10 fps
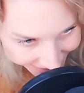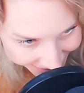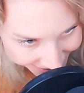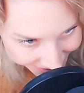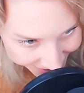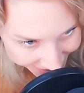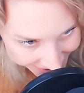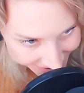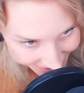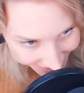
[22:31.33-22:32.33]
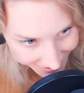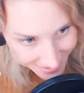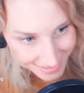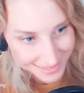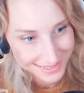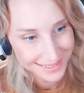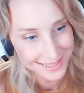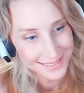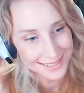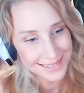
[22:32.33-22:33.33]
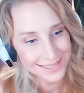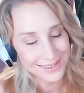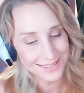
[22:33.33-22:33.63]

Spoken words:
That's very sweet. Sito